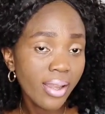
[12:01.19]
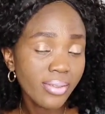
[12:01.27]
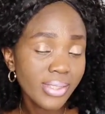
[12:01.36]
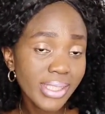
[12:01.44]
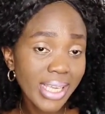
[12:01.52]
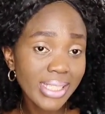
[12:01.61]

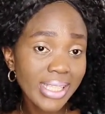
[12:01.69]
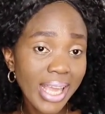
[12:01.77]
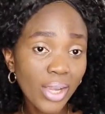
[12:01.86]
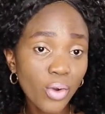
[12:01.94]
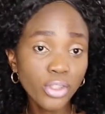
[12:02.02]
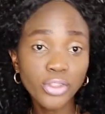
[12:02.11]
skirt I
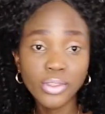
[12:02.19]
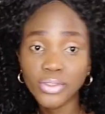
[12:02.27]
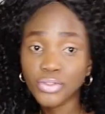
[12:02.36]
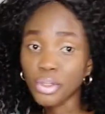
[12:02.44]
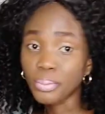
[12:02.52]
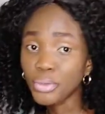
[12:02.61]
purchased
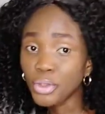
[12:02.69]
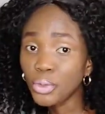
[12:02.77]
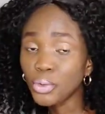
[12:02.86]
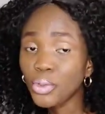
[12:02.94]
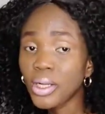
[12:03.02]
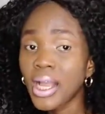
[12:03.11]
from New
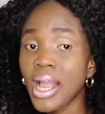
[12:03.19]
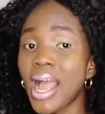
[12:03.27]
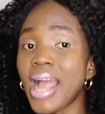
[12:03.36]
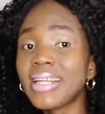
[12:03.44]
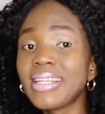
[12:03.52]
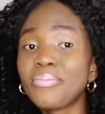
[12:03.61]
Look,
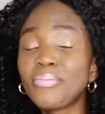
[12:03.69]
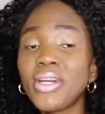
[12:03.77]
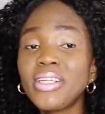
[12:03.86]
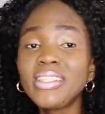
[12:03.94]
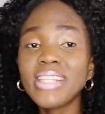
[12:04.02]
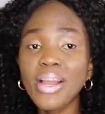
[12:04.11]
and I'm
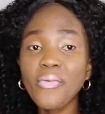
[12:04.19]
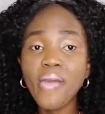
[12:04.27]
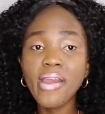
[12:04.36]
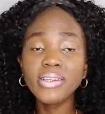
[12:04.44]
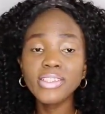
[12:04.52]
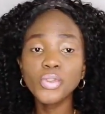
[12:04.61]
wearing it. I
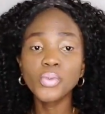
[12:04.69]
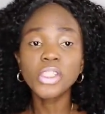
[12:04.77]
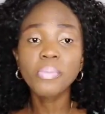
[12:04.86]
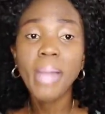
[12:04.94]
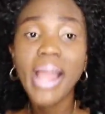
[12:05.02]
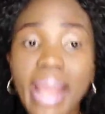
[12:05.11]
wear it with
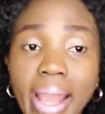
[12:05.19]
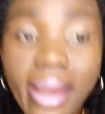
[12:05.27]
my